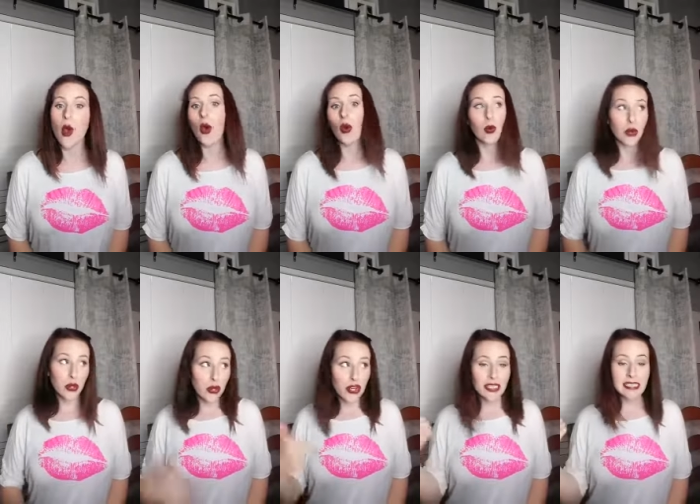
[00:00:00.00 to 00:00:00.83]
or you're
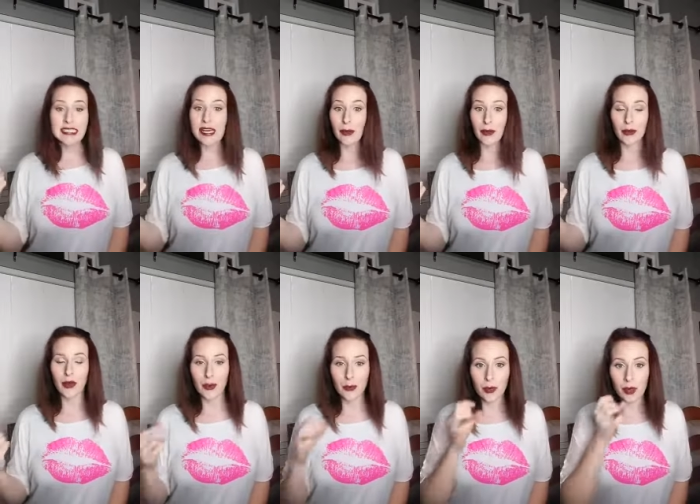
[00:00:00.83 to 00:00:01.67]
going to tell your
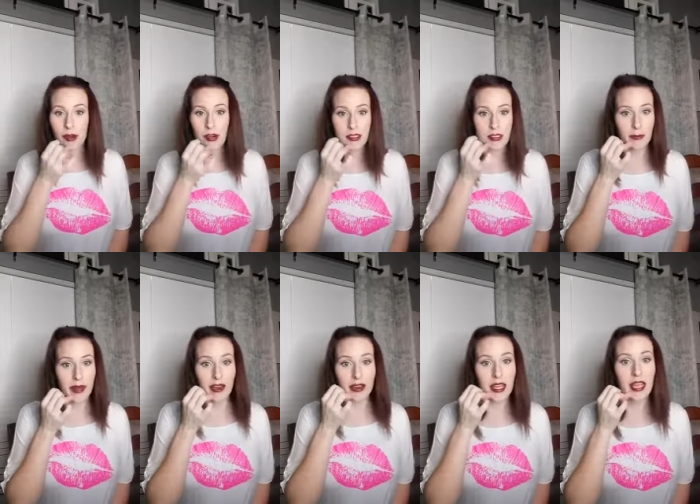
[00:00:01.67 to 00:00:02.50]
coworkers
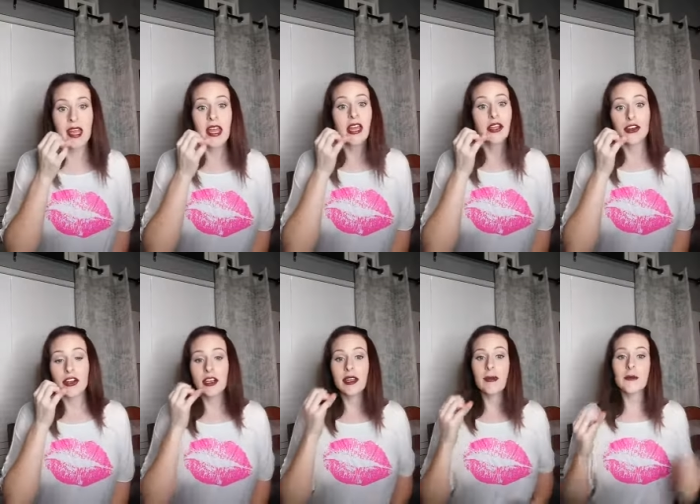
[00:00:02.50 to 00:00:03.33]
about it. You're going
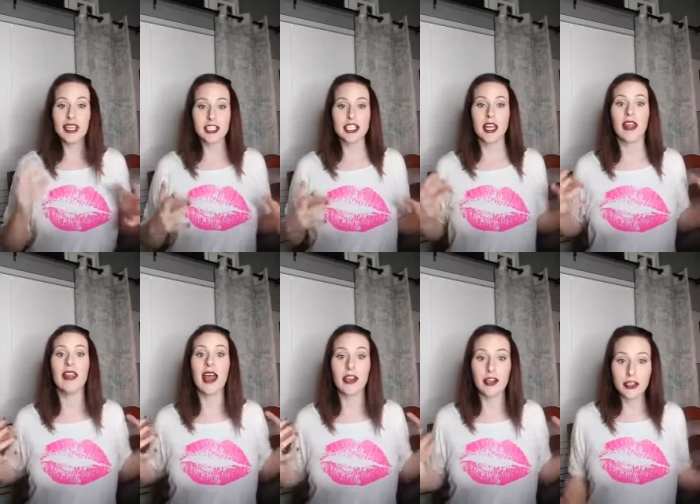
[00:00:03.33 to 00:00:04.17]
to mention
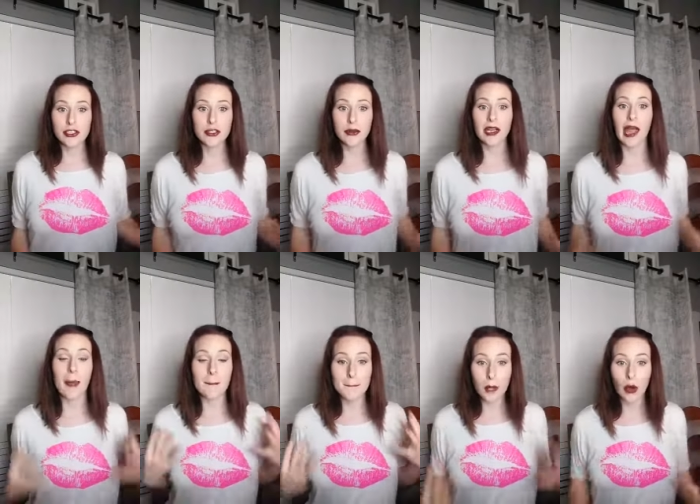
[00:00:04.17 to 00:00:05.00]
that you're doing a
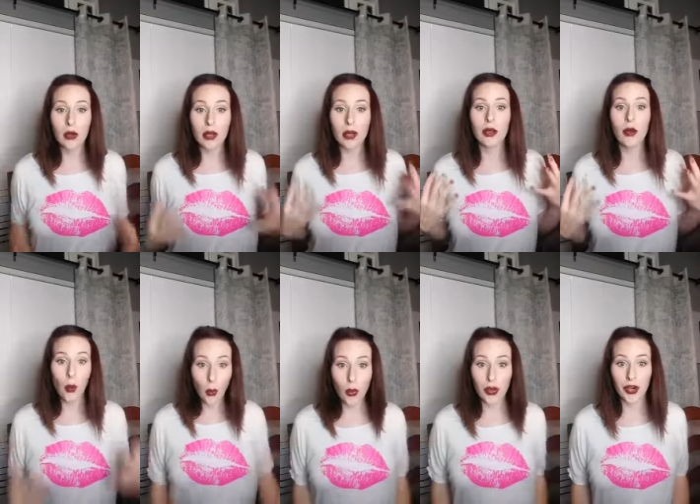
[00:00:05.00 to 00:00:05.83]
bulk
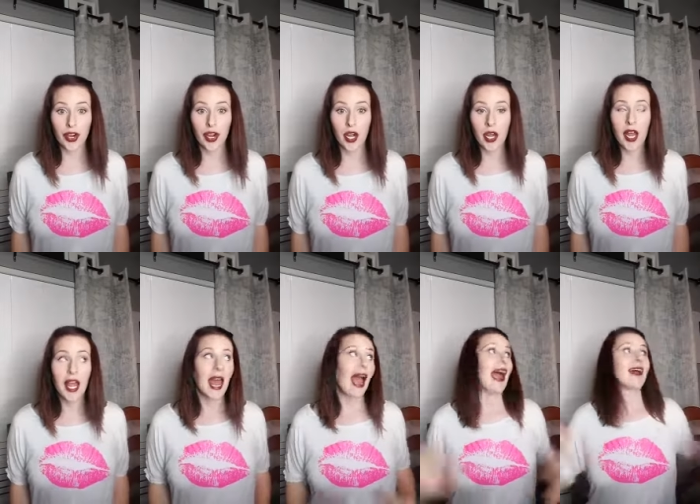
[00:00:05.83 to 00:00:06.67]
order
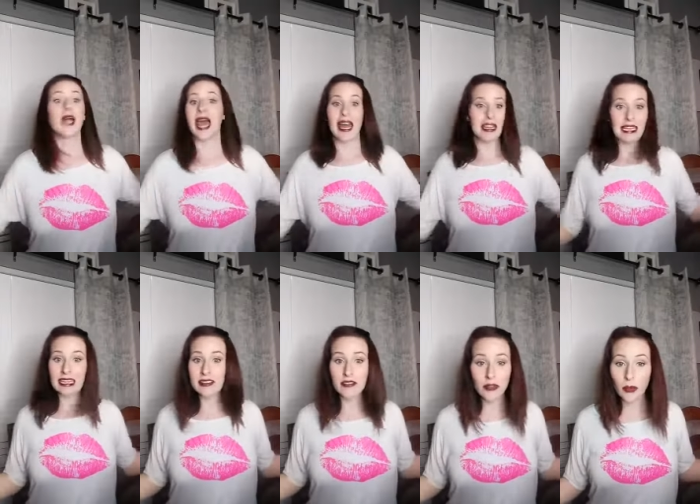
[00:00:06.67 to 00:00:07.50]
at the end
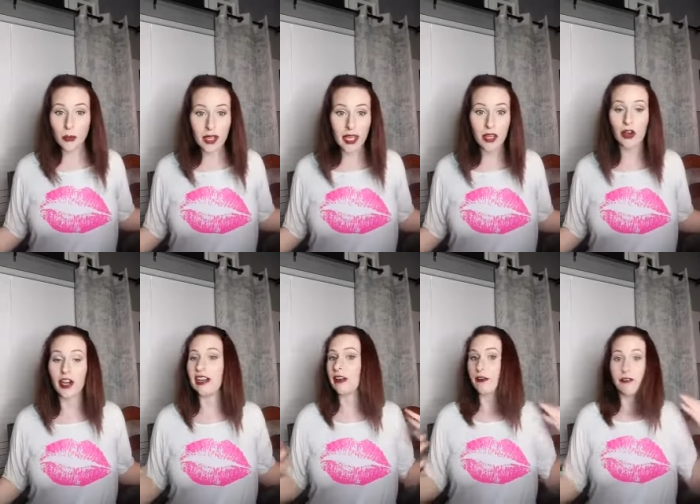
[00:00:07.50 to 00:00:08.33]
of the week or in
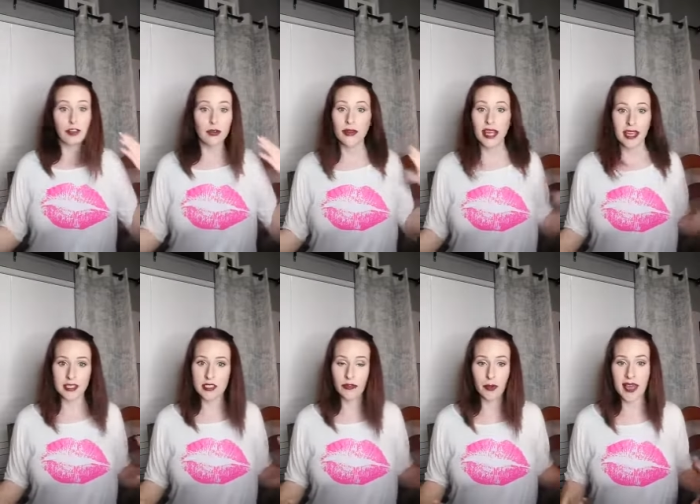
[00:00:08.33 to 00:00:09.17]
a few days
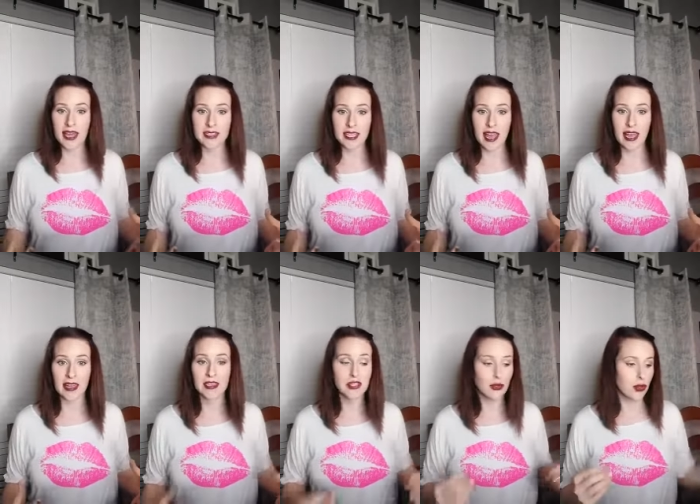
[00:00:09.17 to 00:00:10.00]
from that day,
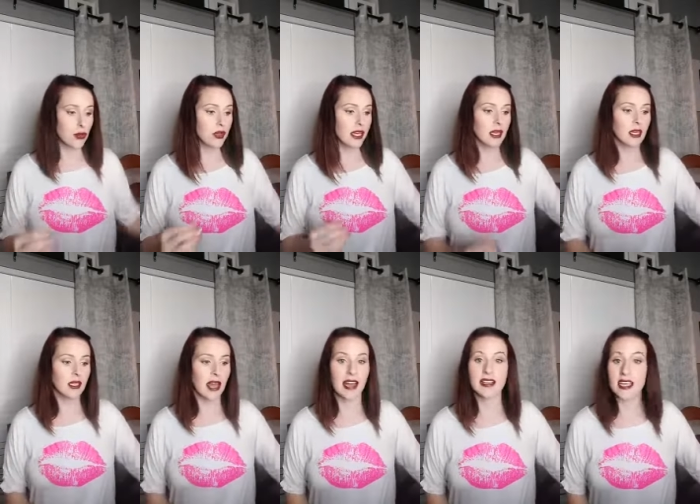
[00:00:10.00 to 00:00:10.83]
so you can
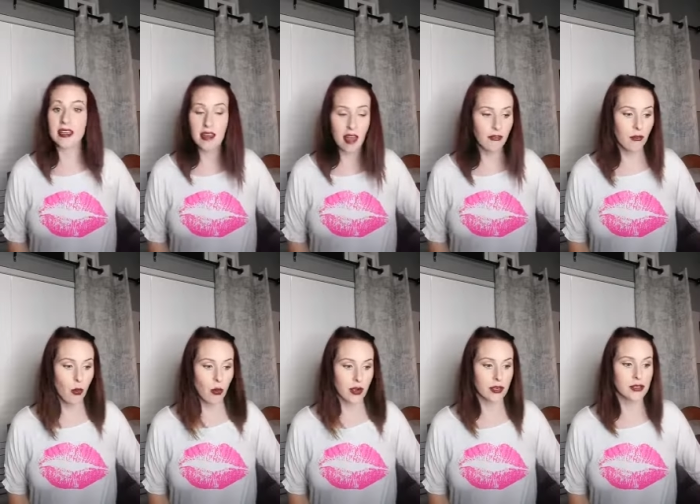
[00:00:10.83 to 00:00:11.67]
collect enough
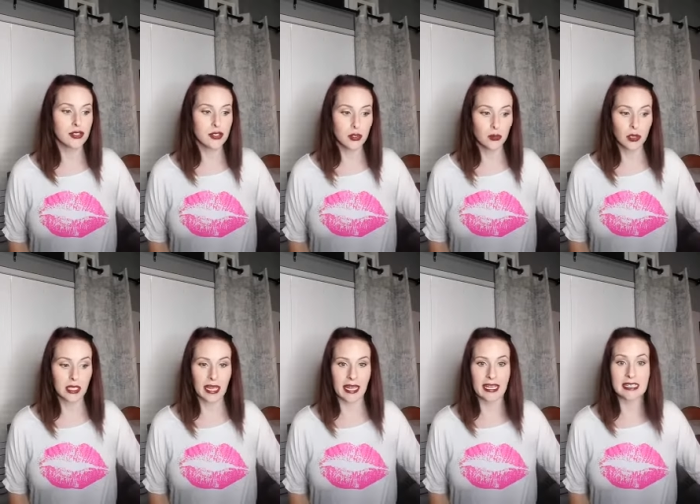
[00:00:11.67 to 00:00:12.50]
orders to
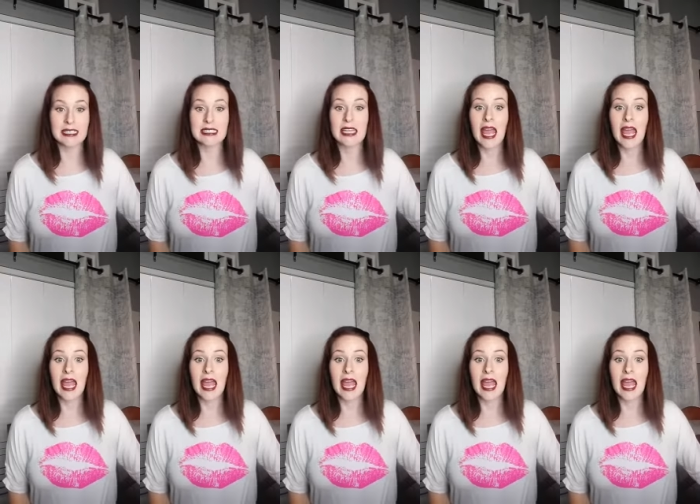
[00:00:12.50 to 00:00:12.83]
place